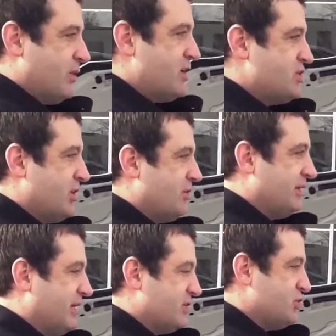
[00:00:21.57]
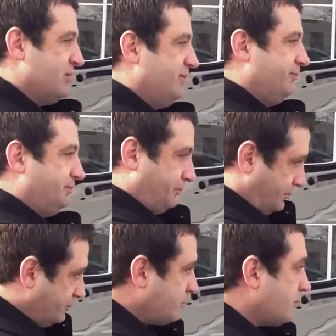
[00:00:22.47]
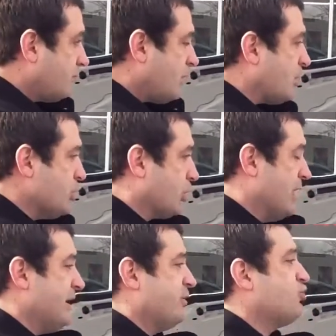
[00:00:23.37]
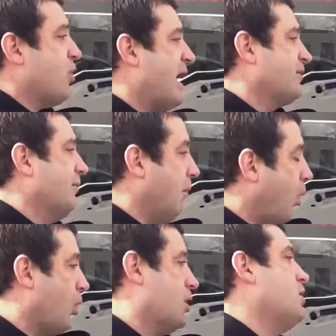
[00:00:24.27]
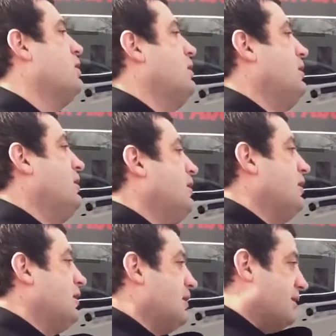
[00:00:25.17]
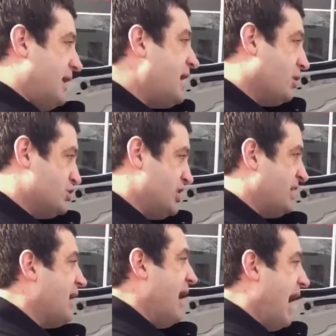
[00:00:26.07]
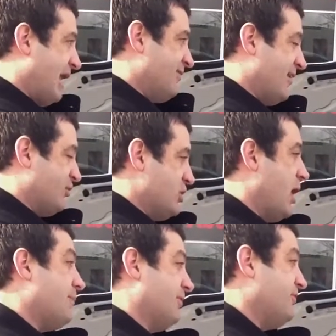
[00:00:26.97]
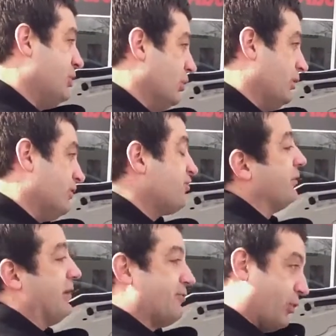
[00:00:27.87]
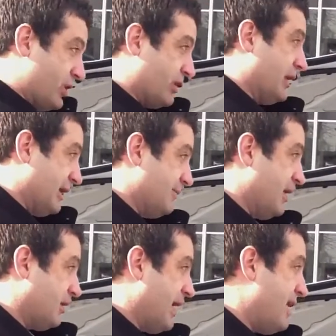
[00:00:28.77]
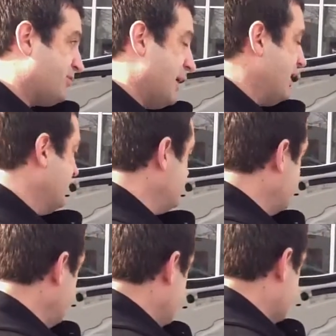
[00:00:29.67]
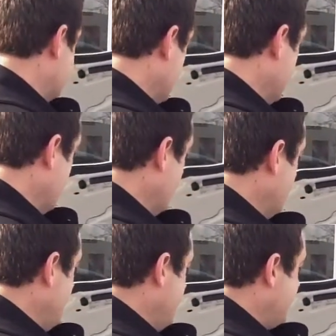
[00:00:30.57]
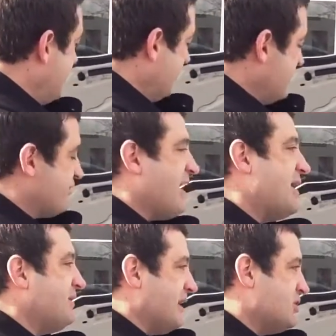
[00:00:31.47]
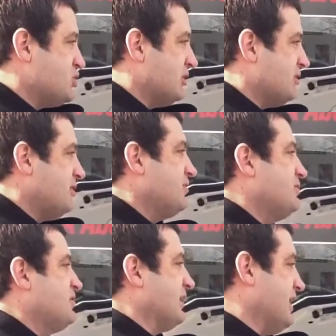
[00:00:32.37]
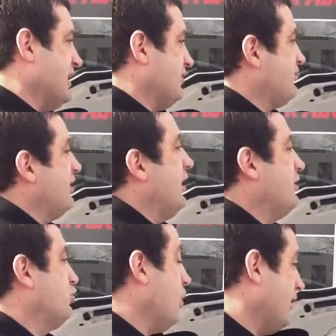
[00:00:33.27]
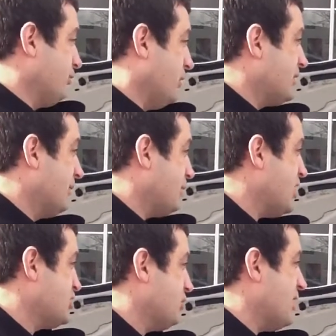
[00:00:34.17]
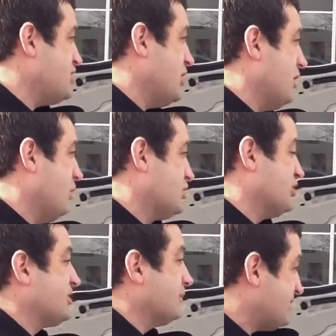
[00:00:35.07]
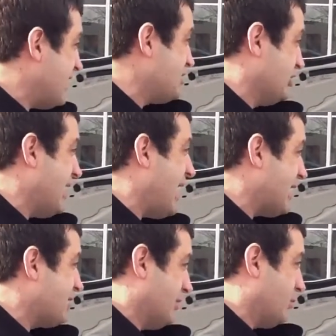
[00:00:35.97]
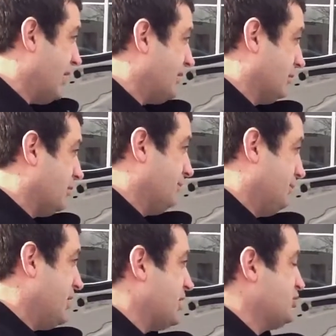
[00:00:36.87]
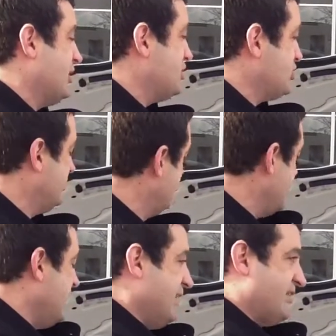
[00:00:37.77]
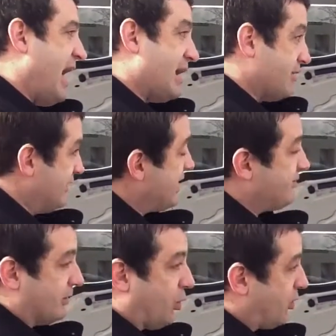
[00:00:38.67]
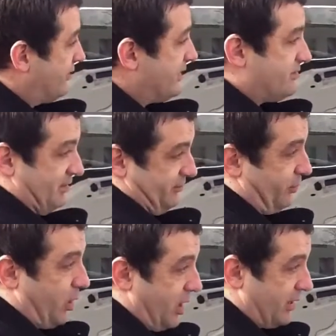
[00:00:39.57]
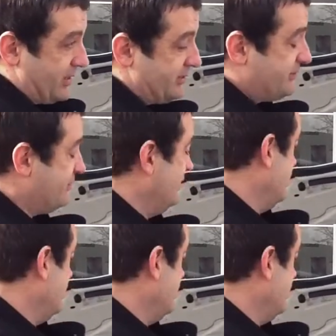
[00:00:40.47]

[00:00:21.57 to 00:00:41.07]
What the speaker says: ratio in the engine, you're going to extract more energy out of every drop of fuel. So therefore you're going to get better gas mileage. So they redesigned the engine to get a 12-to-1 compression ratio, which is substantially higher than a regular production engine. It's higher than even Corvettes and Ferraris.